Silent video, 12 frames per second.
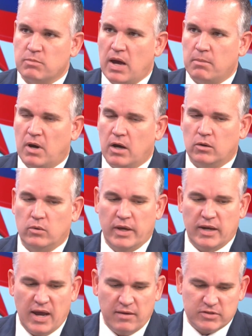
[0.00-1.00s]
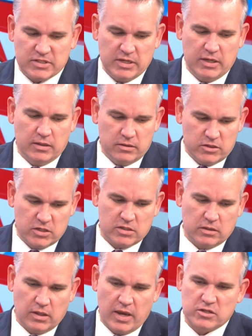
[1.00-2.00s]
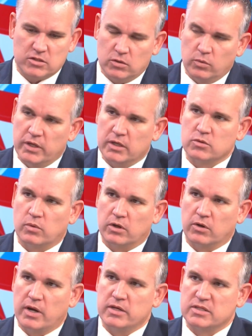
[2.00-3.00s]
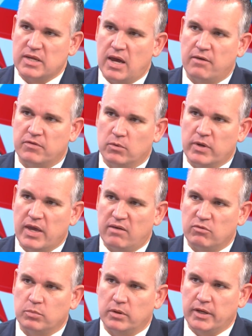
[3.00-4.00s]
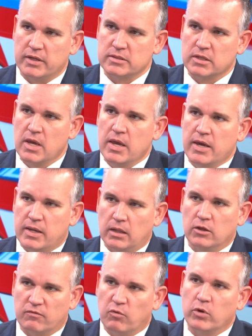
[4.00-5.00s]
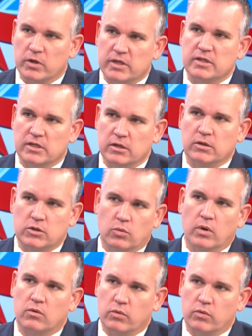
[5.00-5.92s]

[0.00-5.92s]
model. And I've seen just in the last two weeks what a great staff that we have in place. And I look forward to continuing to work with